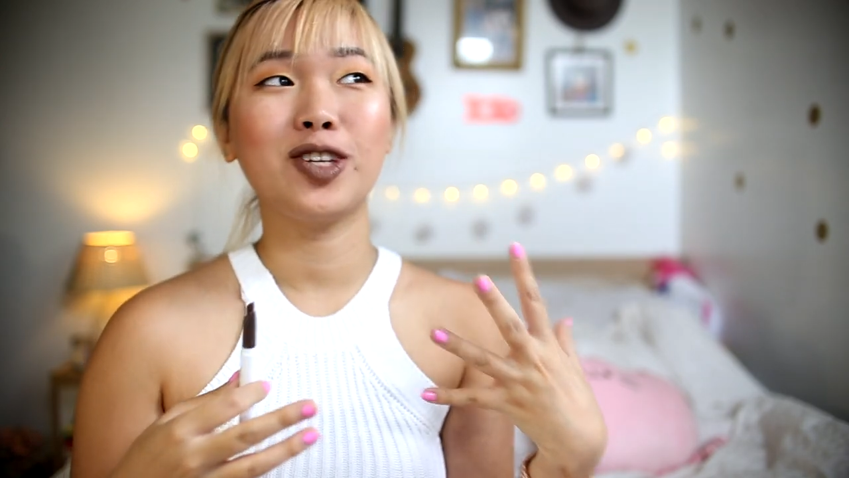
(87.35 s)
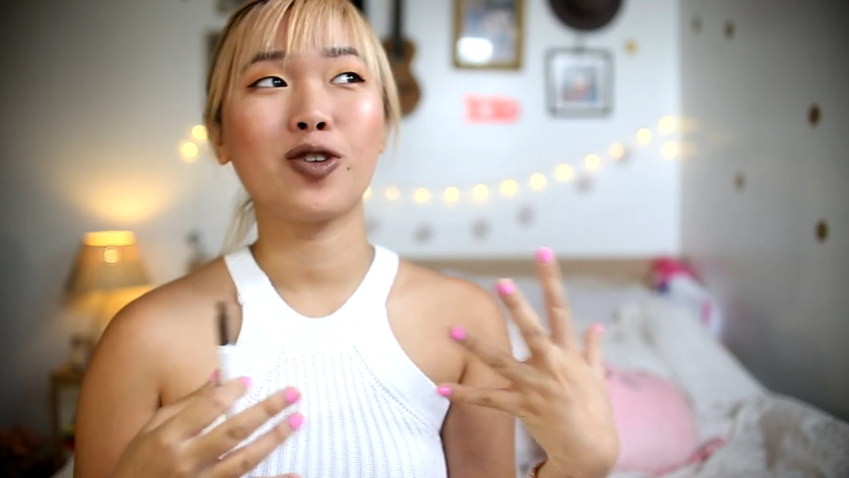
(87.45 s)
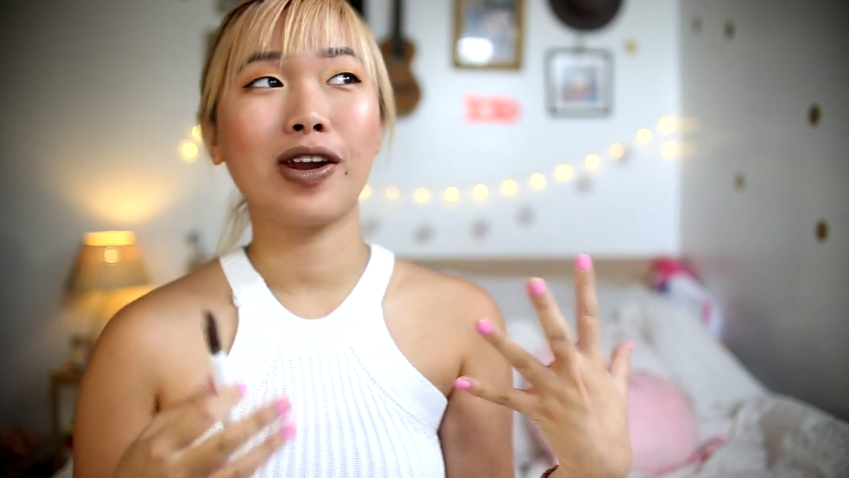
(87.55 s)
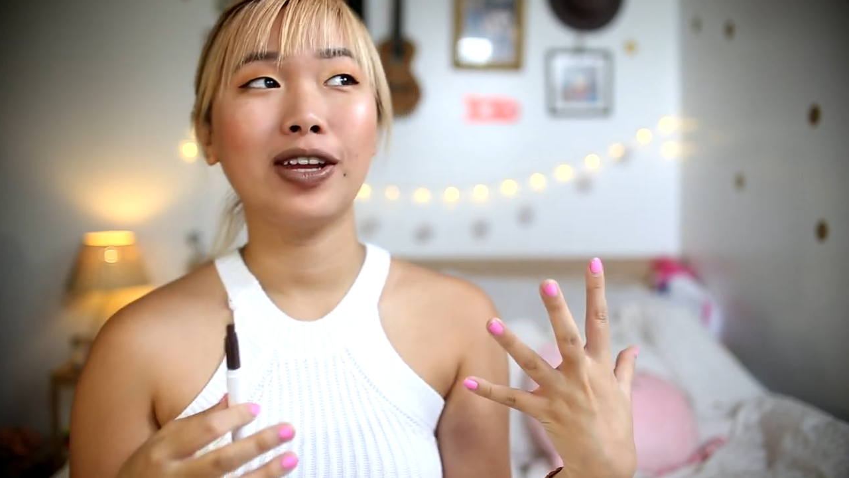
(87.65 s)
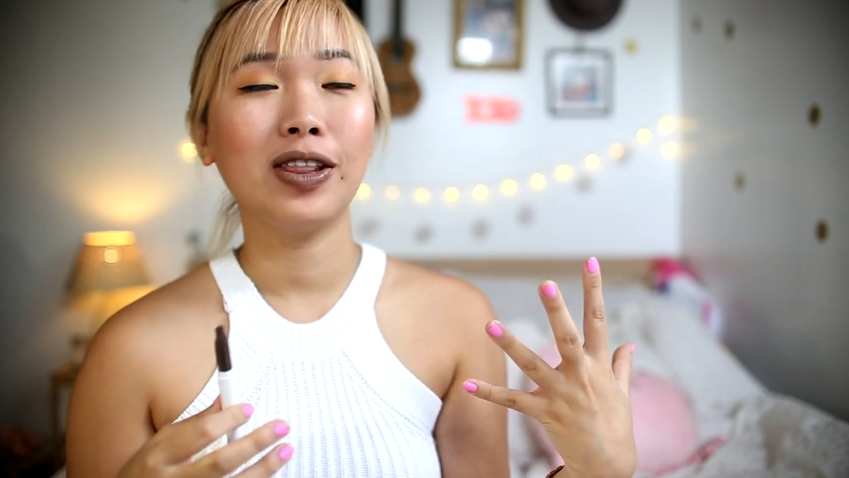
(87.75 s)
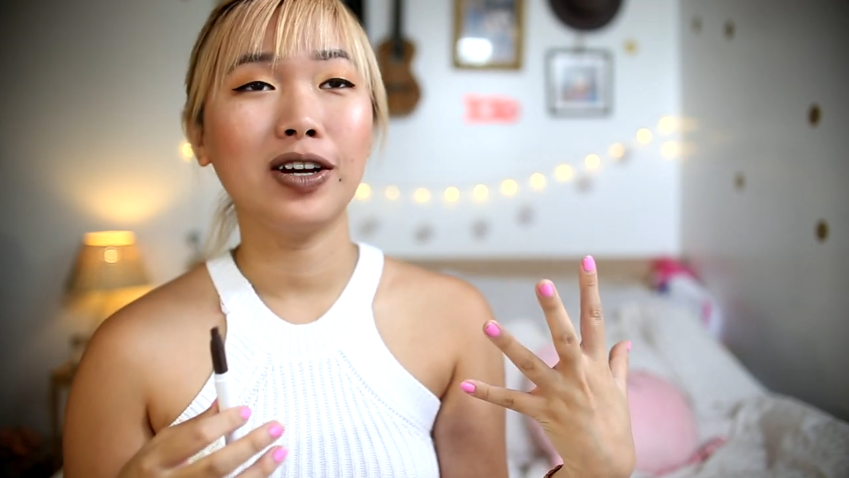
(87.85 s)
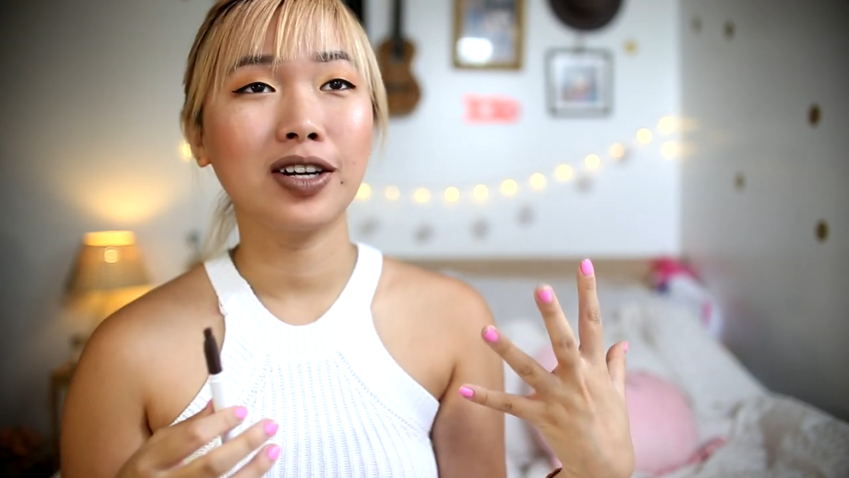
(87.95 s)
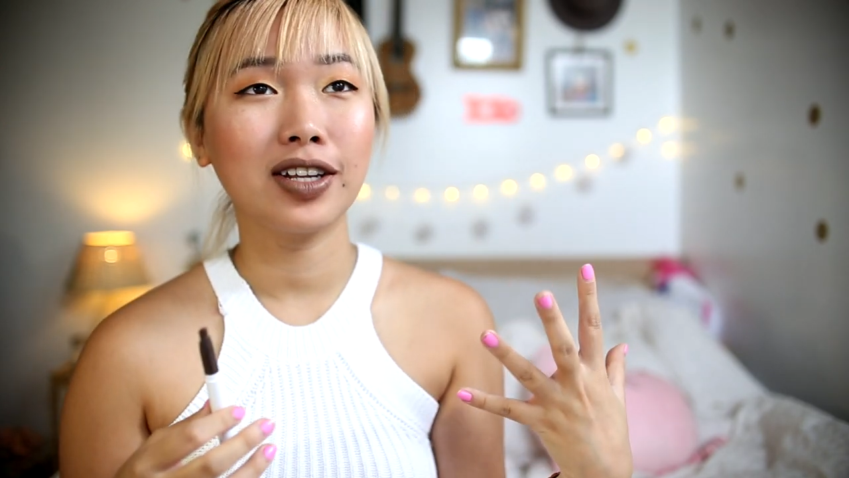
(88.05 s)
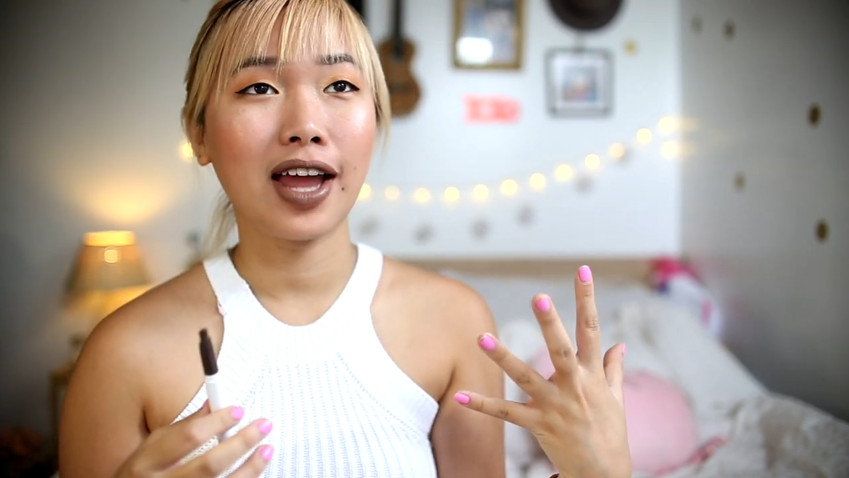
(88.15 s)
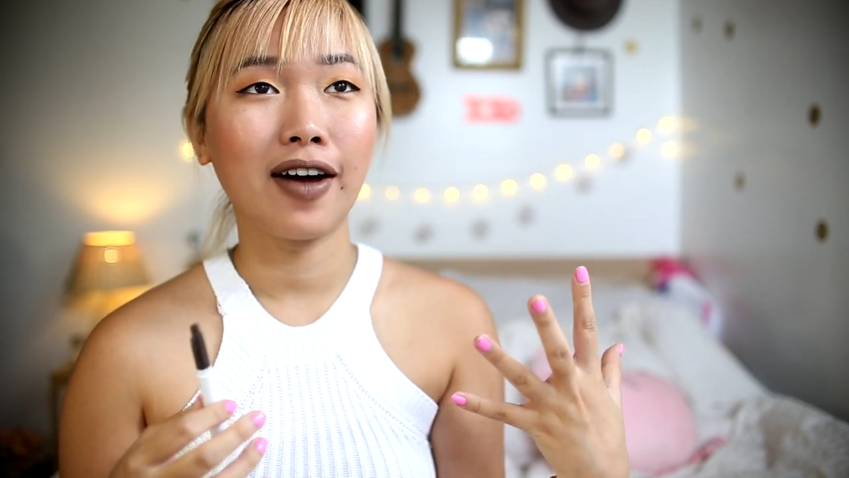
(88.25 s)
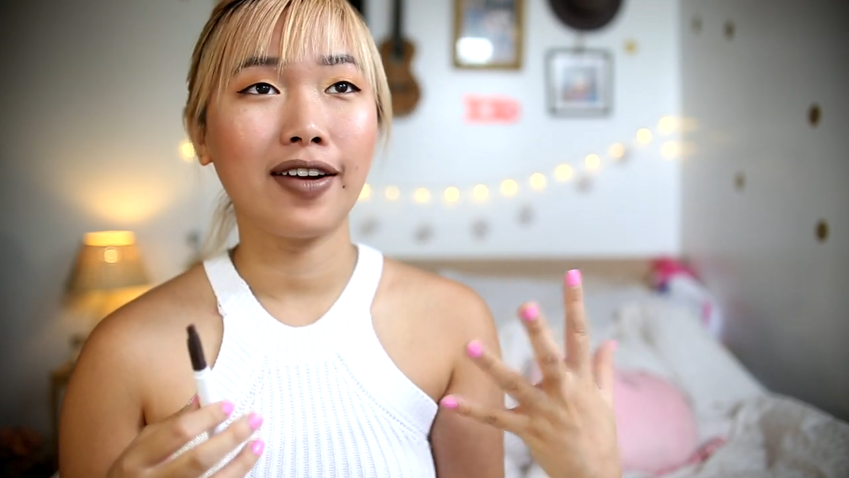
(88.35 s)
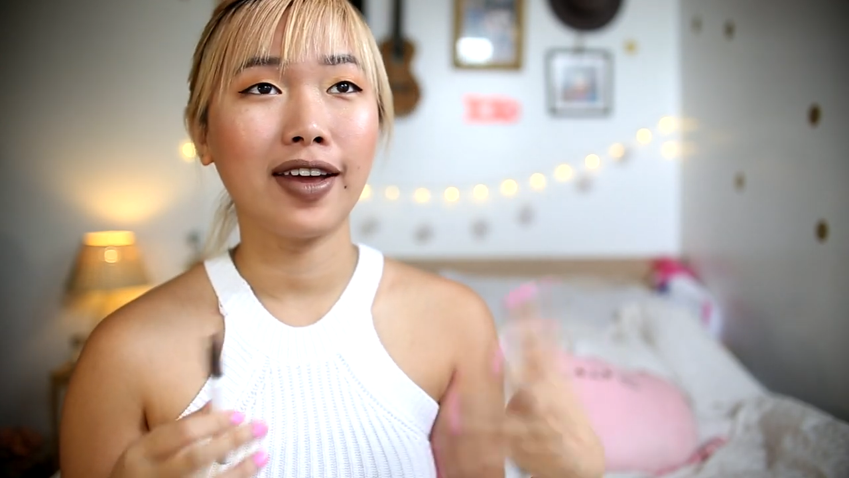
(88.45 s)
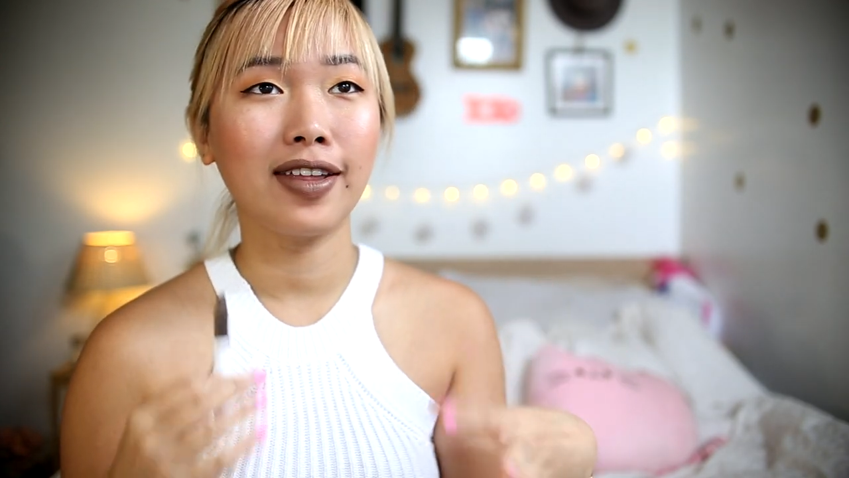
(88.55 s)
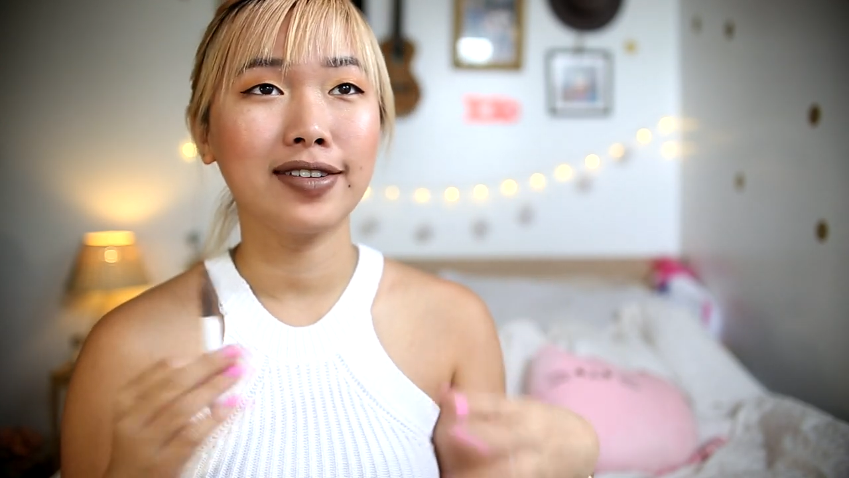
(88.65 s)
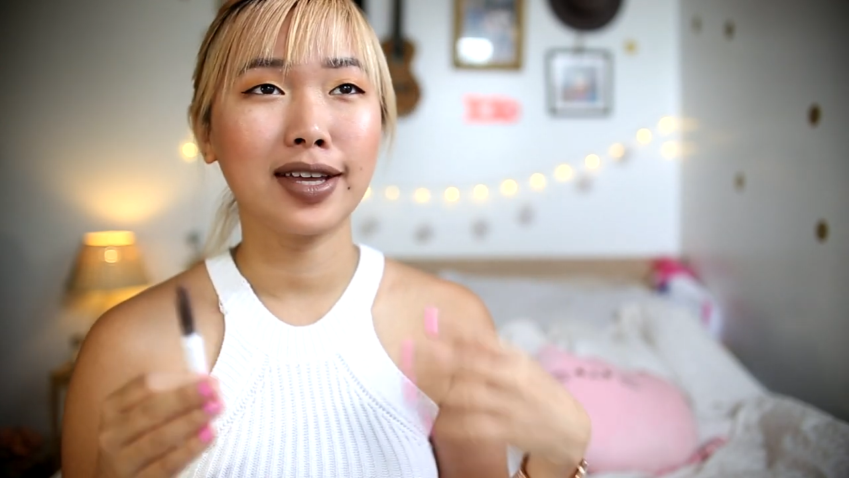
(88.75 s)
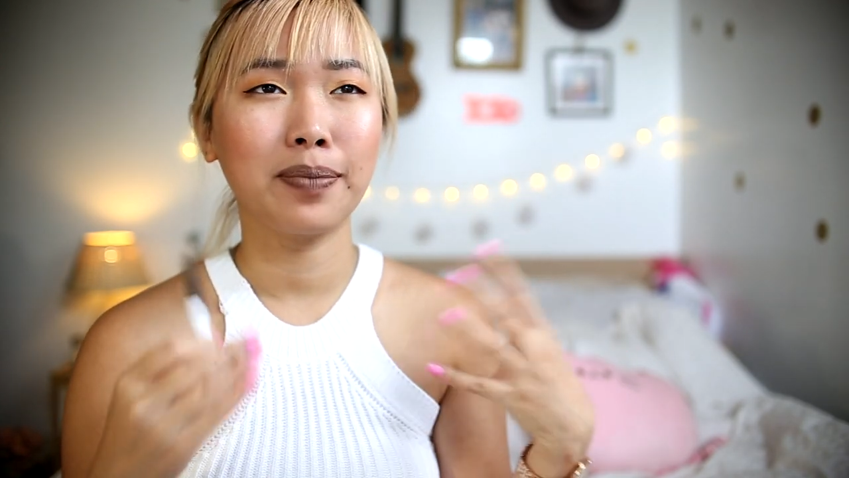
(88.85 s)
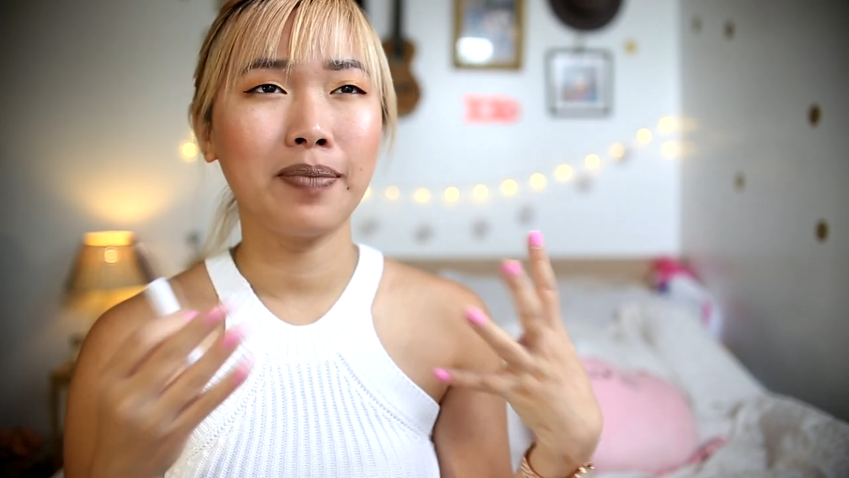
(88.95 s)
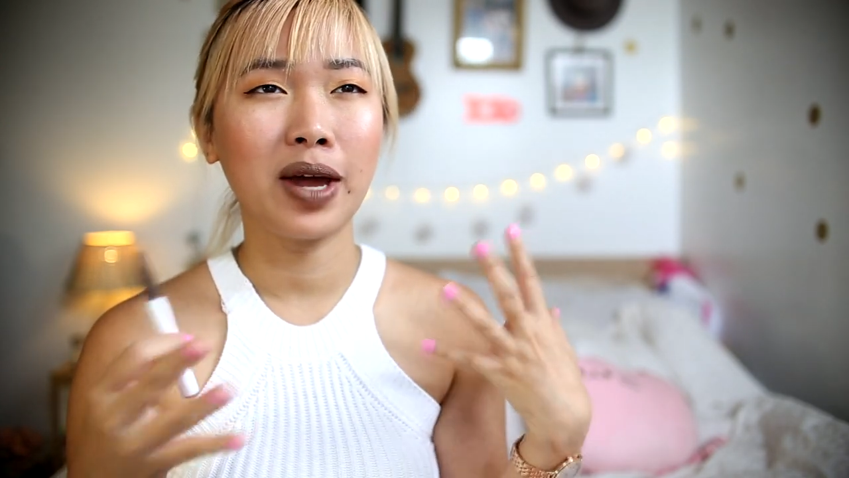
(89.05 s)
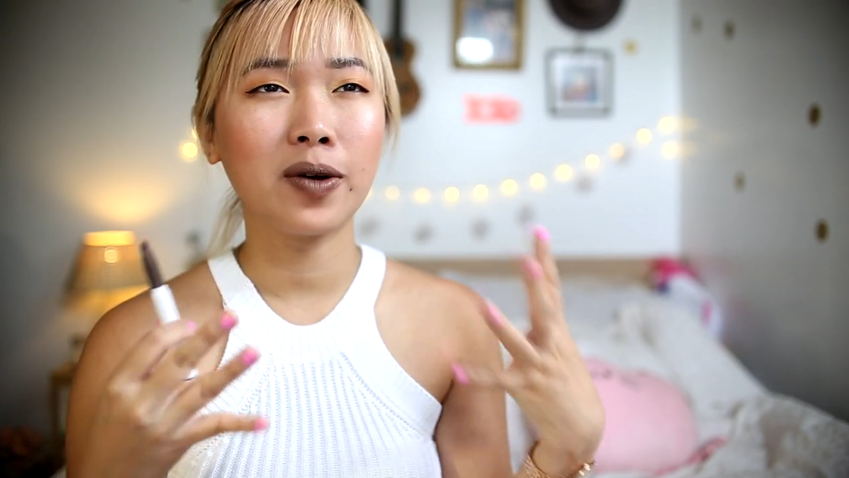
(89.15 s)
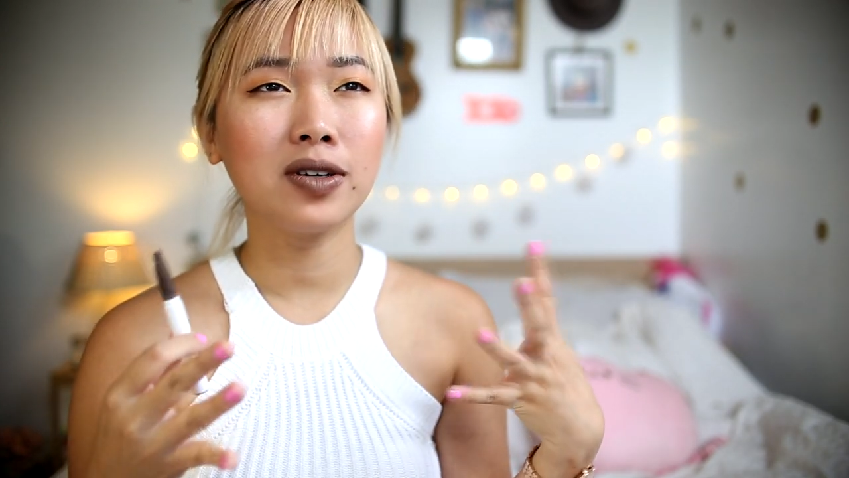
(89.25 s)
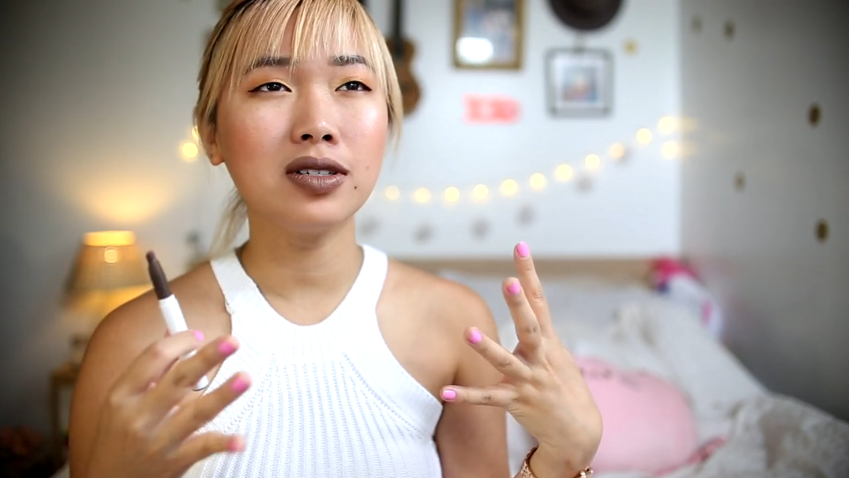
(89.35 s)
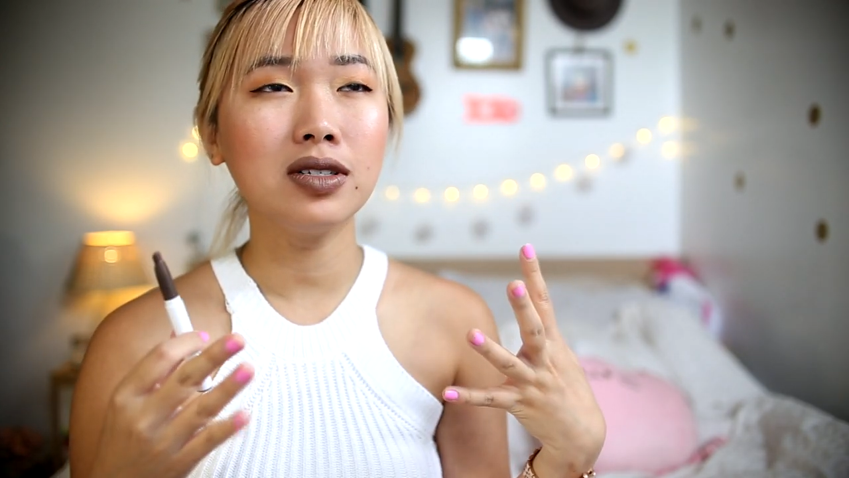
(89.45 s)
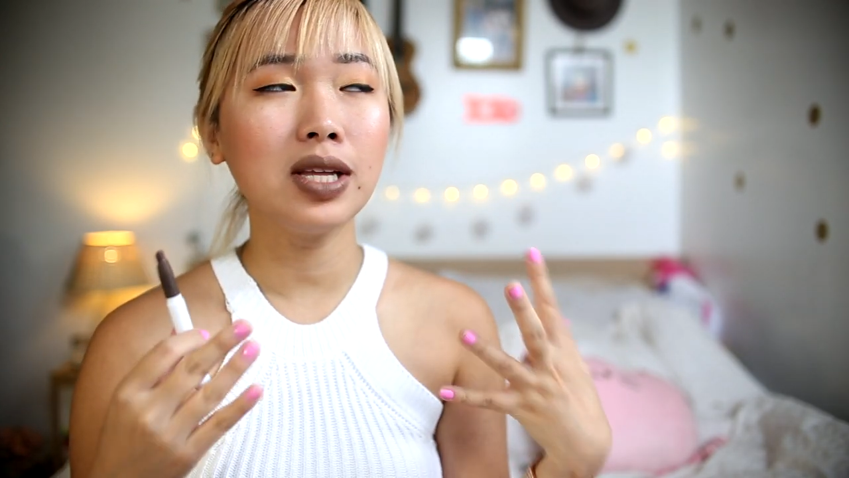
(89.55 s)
trendy look nowadays that's like metal